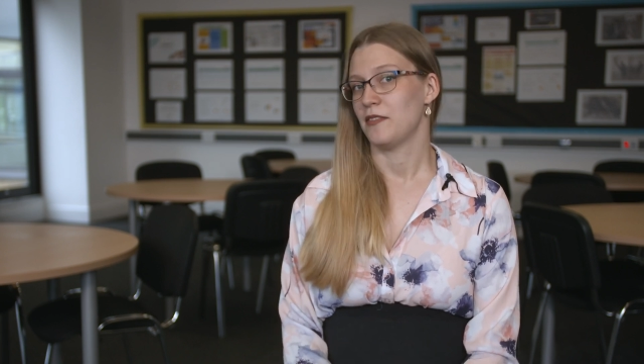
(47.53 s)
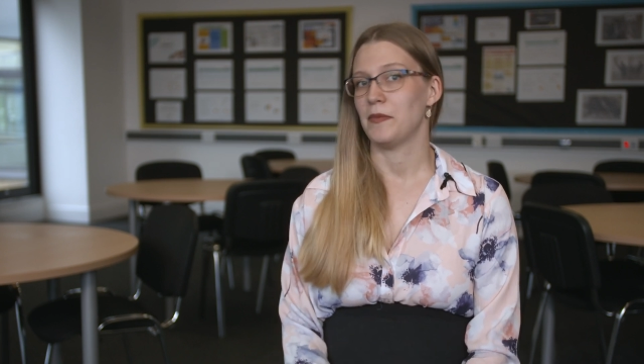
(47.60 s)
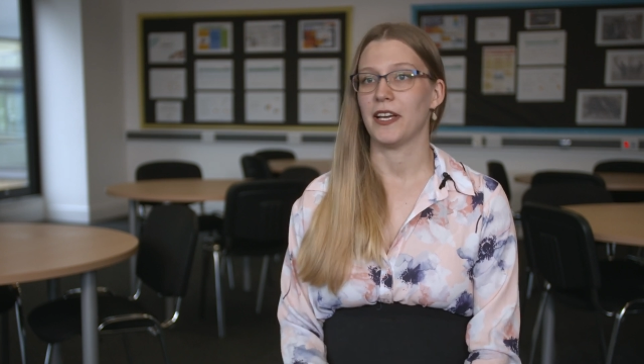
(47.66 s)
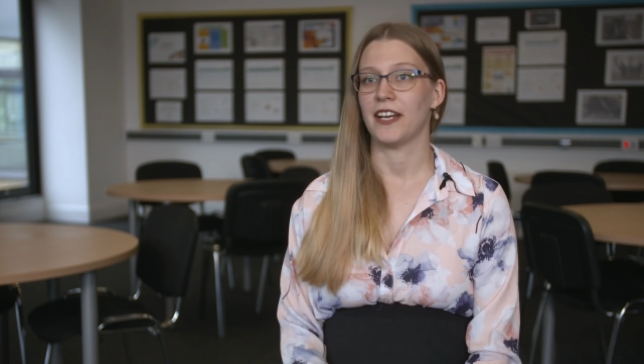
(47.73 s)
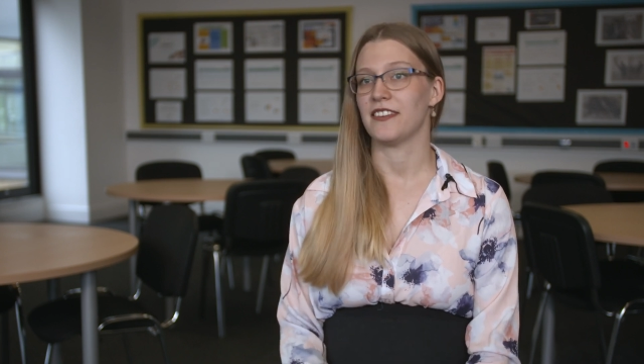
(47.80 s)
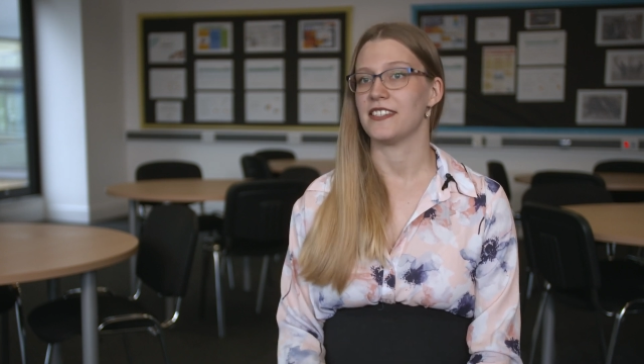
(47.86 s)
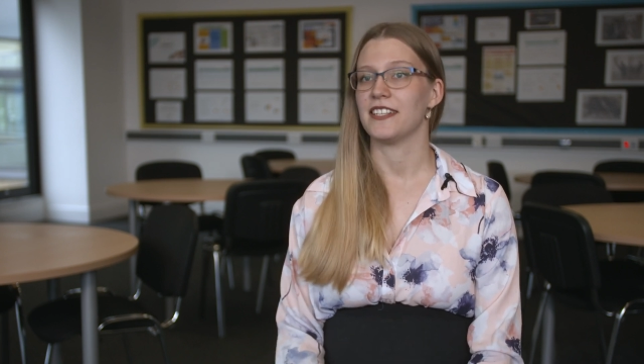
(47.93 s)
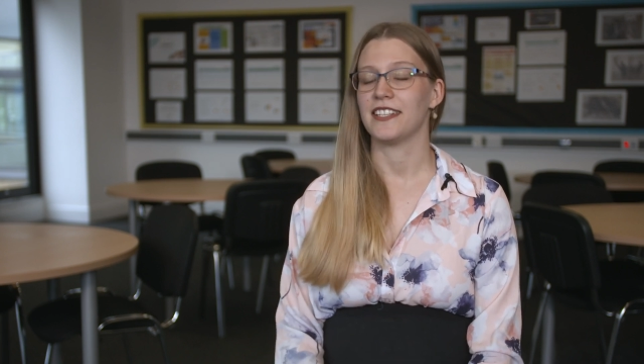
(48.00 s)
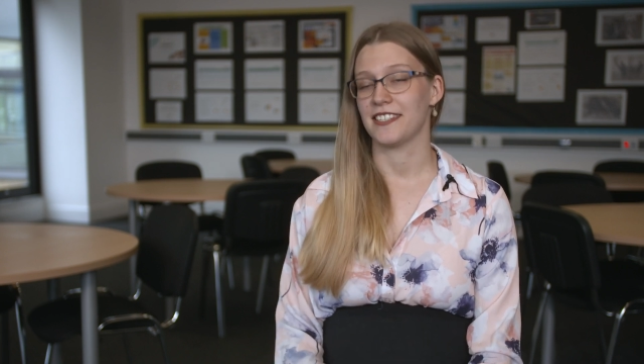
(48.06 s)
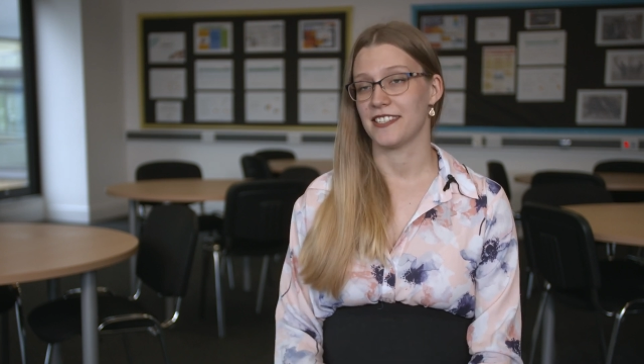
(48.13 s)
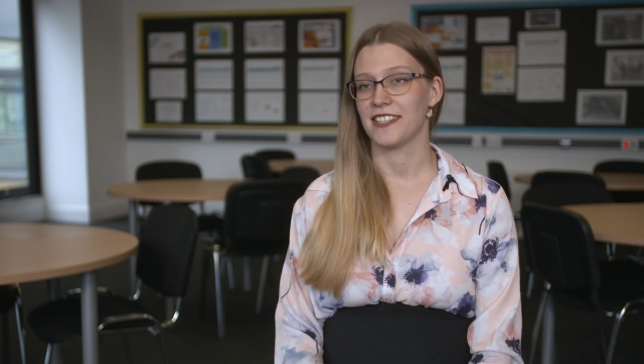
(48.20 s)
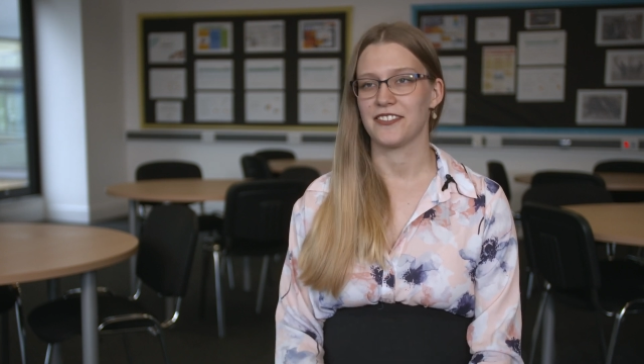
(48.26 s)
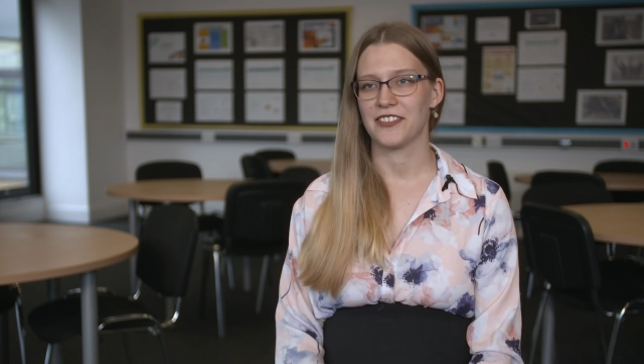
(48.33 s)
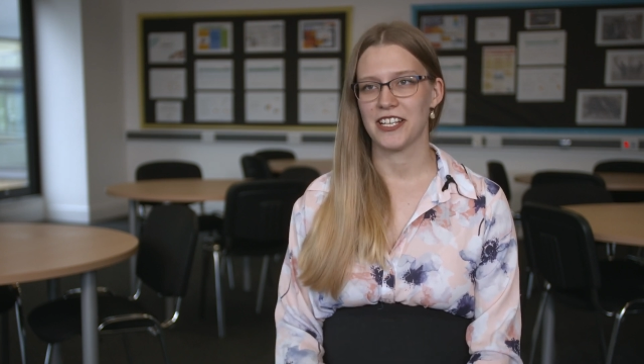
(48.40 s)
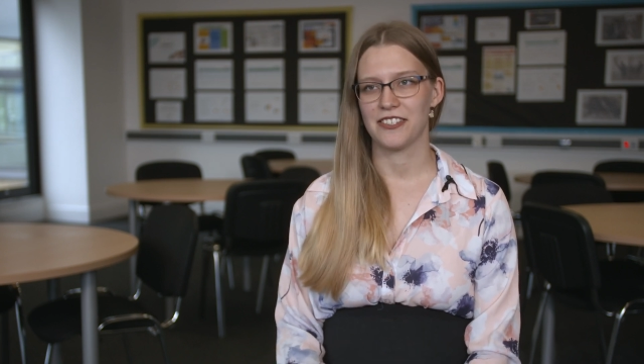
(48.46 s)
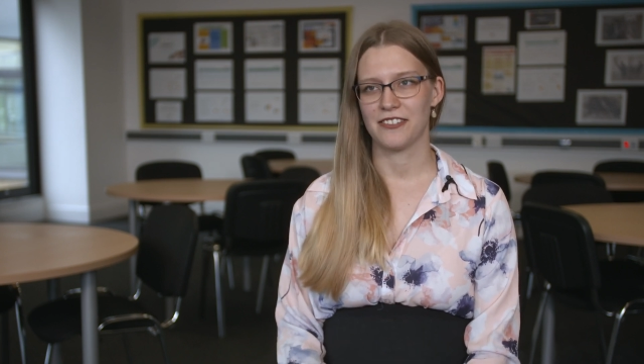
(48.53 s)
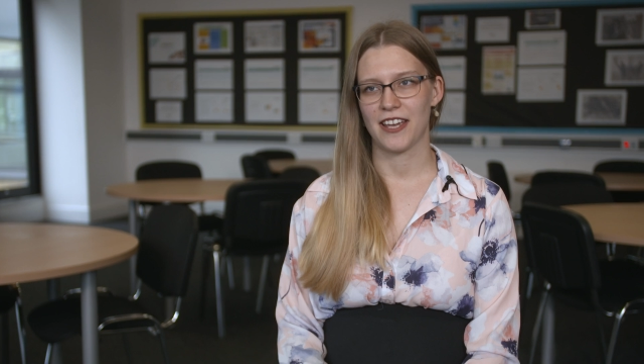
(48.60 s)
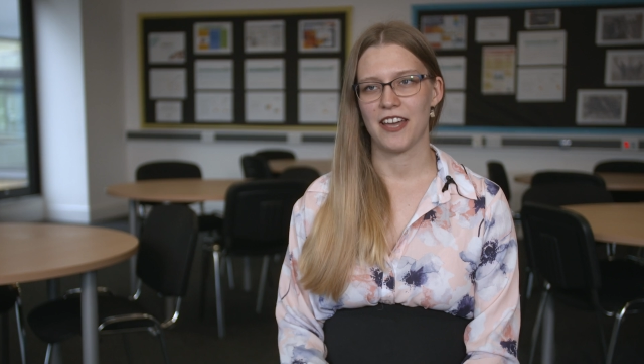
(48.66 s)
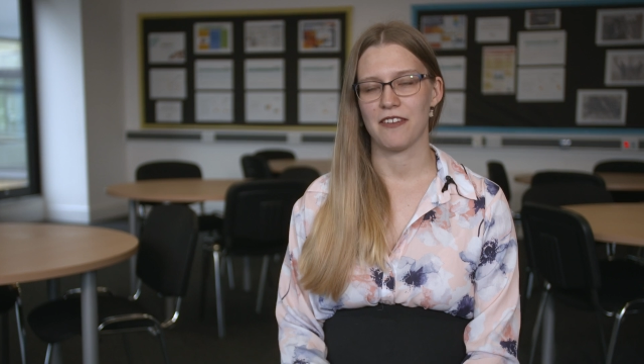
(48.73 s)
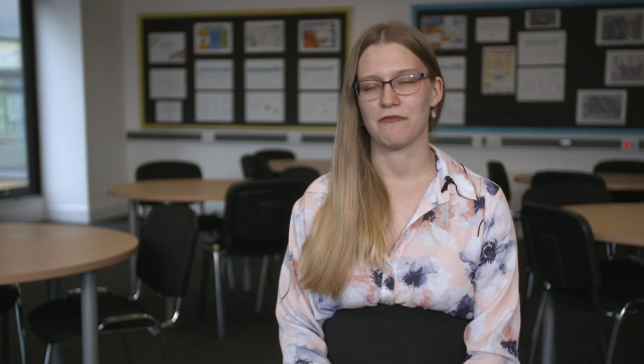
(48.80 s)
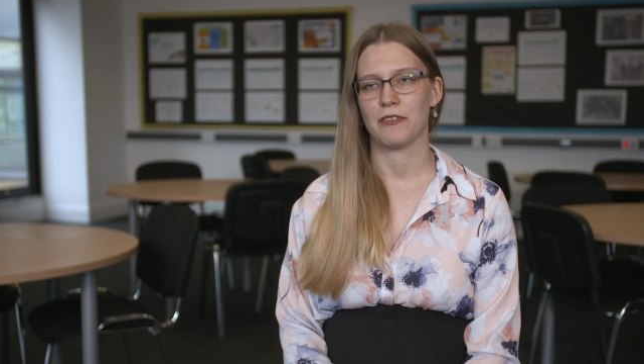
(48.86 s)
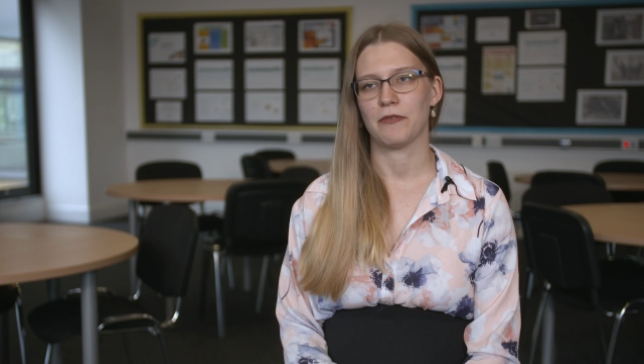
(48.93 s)
because it is addressed
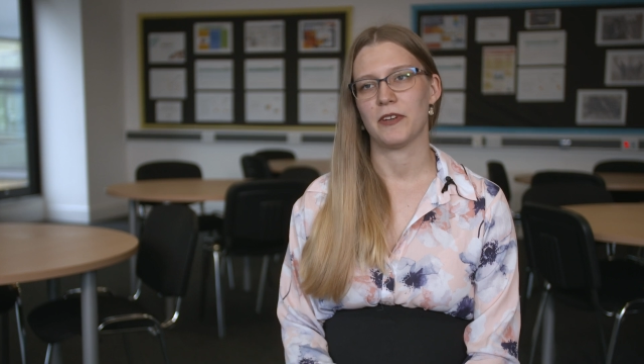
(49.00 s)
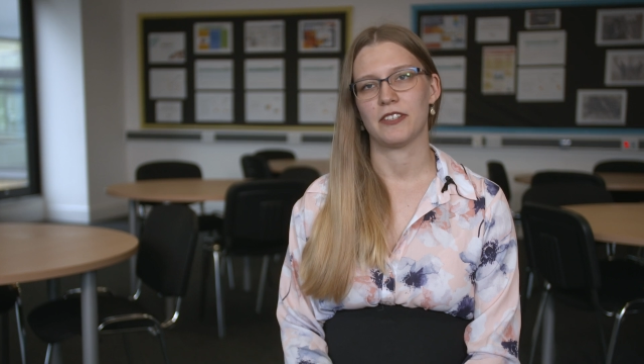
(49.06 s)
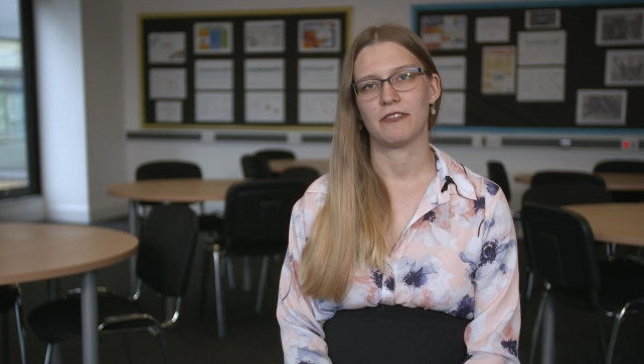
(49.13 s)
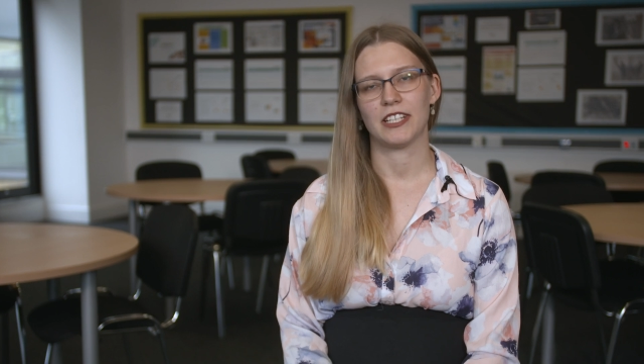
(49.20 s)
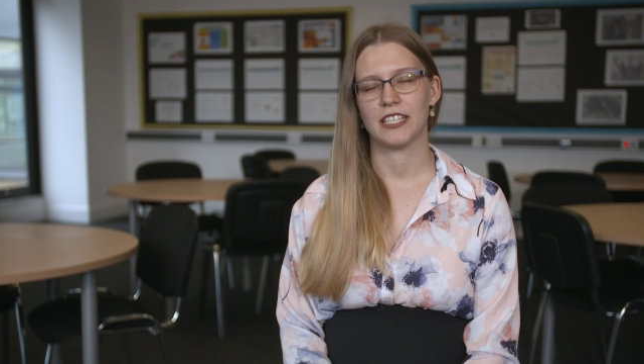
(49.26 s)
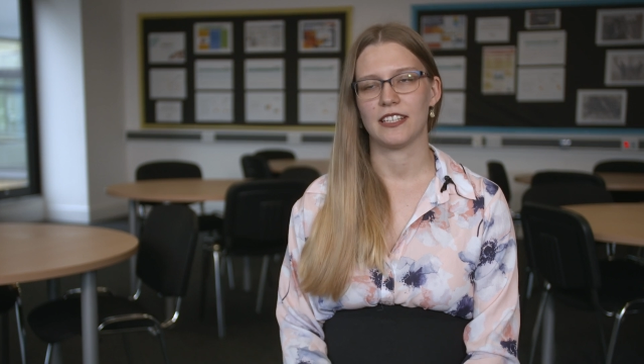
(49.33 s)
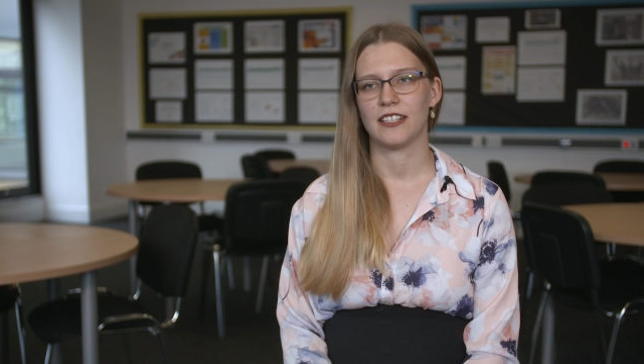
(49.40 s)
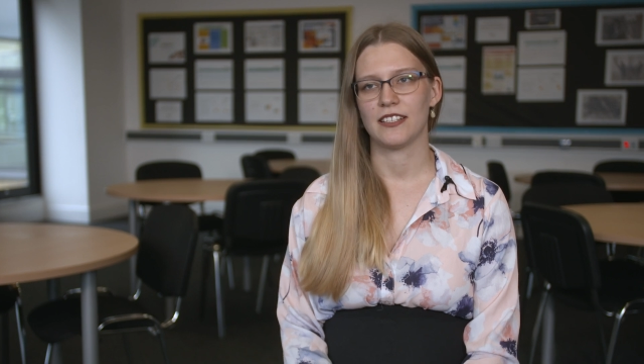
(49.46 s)
to everyone rather